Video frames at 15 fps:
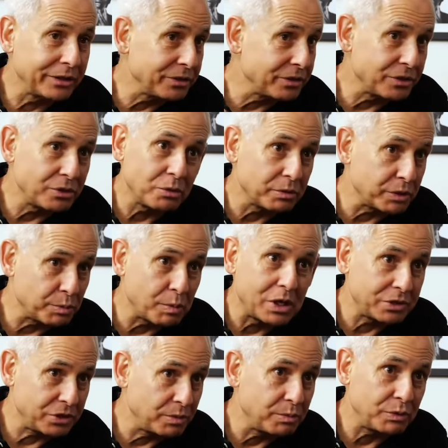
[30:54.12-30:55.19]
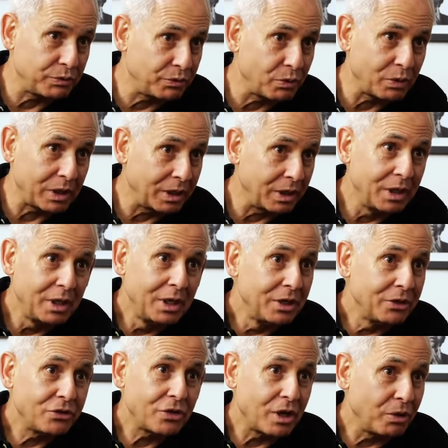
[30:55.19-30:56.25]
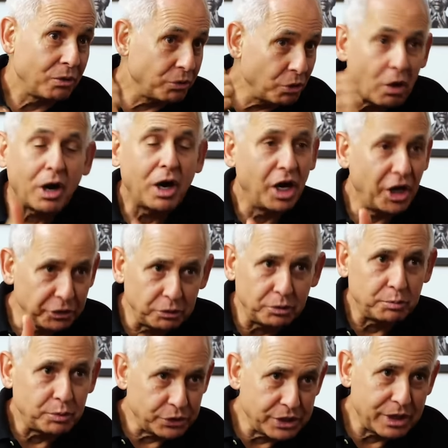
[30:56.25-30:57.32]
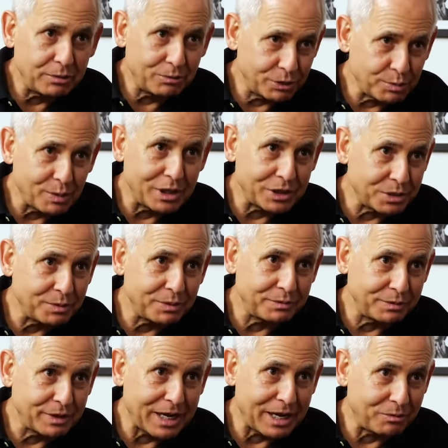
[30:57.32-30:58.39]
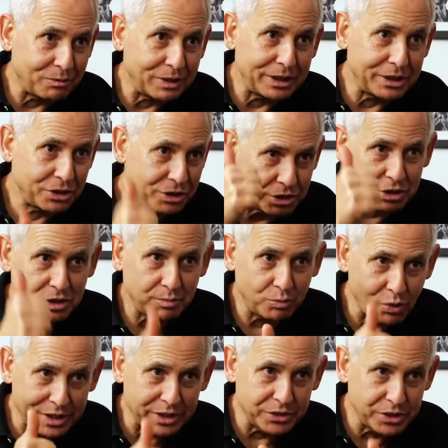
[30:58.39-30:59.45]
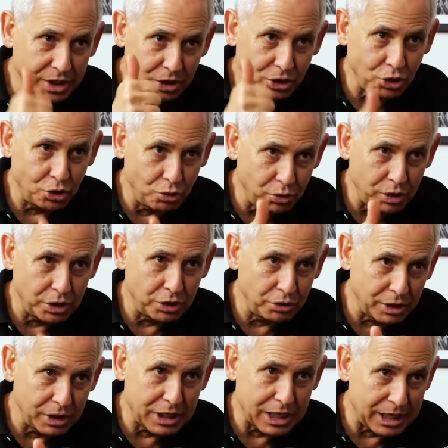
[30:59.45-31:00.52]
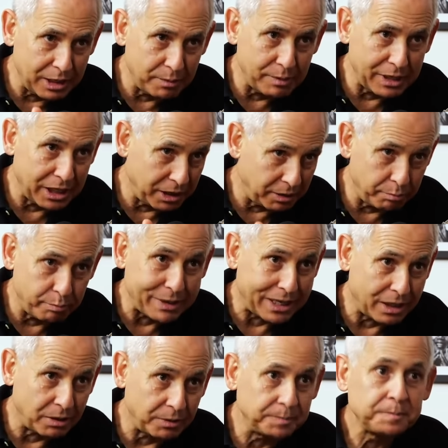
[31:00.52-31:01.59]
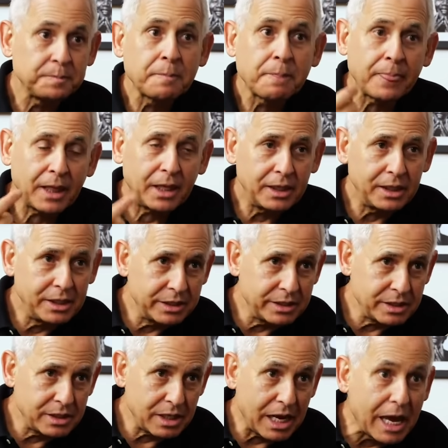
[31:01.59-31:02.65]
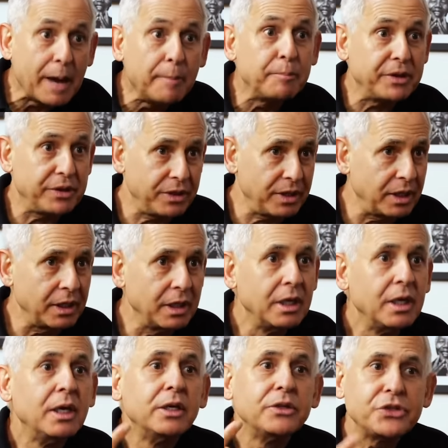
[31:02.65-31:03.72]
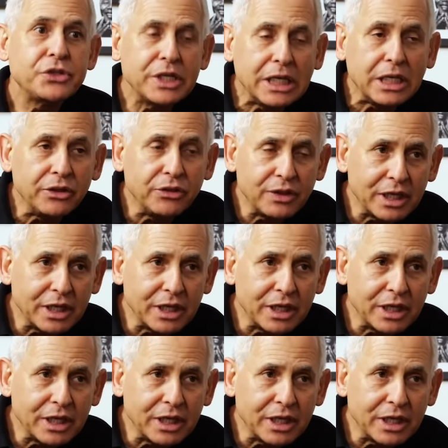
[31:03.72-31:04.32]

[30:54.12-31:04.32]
is you're responsible for it. So you're 100% responsible for that relationship. What is it you can do today to make it better? is empathy, seeing